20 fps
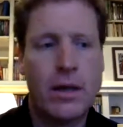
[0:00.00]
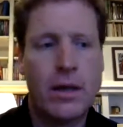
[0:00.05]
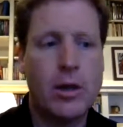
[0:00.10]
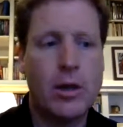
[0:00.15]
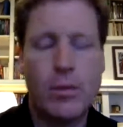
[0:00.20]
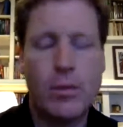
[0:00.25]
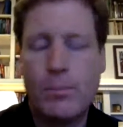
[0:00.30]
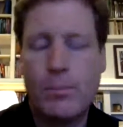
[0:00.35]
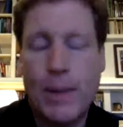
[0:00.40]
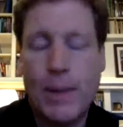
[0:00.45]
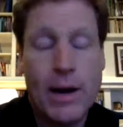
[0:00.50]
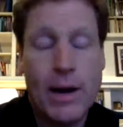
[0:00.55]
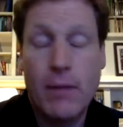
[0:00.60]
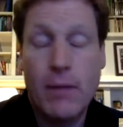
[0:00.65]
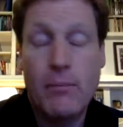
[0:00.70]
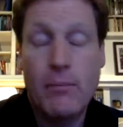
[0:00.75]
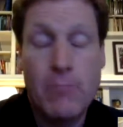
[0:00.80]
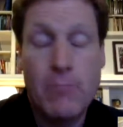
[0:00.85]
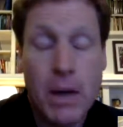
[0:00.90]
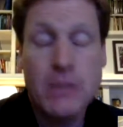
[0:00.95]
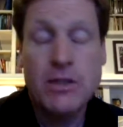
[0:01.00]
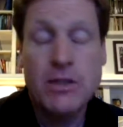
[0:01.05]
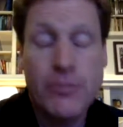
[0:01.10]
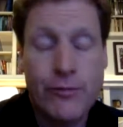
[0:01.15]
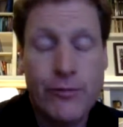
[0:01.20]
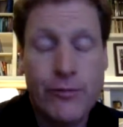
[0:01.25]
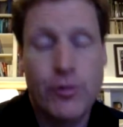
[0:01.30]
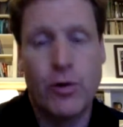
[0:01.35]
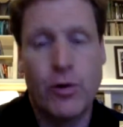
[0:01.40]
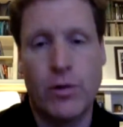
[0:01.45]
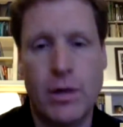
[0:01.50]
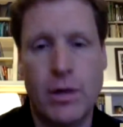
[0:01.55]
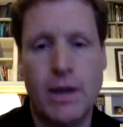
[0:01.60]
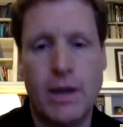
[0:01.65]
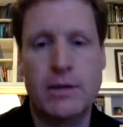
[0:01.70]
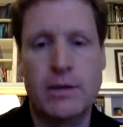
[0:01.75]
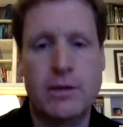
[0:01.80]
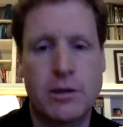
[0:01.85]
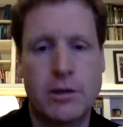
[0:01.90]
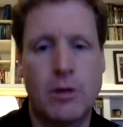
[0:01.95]
that you bear much fruit,
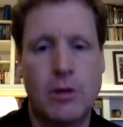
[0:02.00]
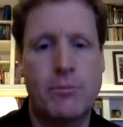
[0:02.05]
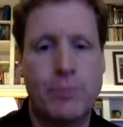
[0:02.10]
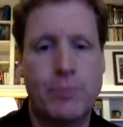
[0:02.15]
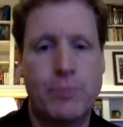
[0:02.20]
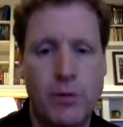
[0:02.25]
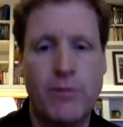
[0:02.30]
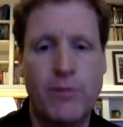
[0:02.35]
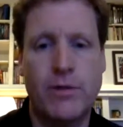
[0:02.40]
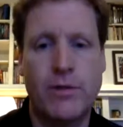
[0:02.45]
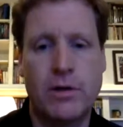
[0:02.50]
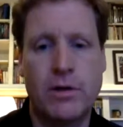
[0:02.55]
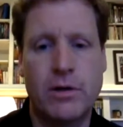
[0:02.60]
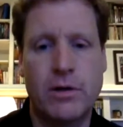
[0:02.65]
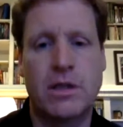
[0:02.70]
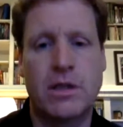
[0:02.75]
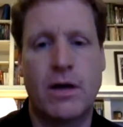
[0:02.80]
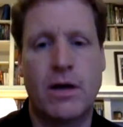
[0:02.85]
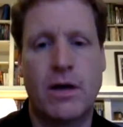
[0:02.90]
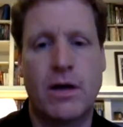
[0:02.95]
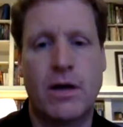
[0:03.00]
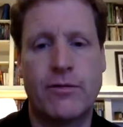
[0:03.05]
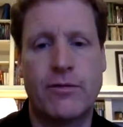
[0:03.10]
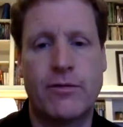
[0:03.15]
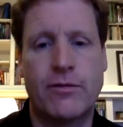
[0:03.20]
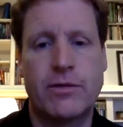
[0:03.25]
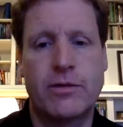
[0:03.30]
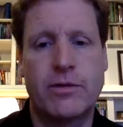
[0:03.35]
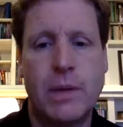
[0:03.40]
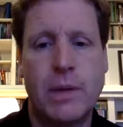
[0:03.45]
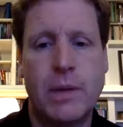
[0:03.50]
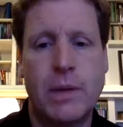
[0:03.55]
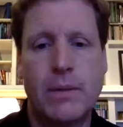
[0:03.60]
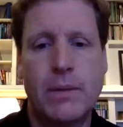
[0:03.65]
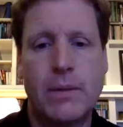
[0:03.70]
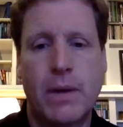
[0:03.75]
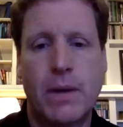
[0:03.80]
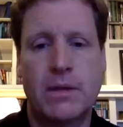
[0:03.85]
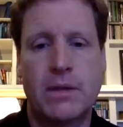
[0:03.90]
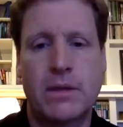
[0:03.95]
and so prove yourself to be
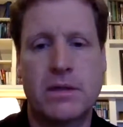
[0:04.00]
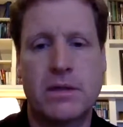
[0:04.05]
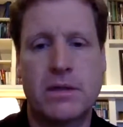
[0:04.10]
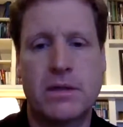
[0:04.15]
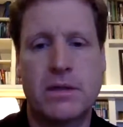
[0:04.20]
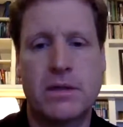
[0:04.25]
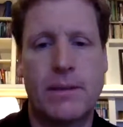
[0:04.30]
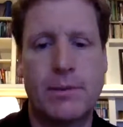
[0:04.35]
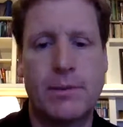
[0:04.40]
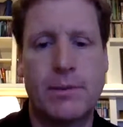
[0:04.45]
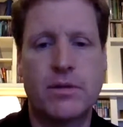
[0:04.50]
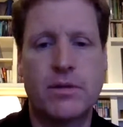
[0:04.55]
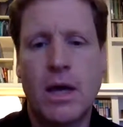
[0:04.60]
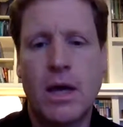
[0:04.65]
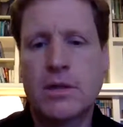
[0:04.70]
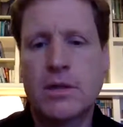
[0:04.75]
My disciples.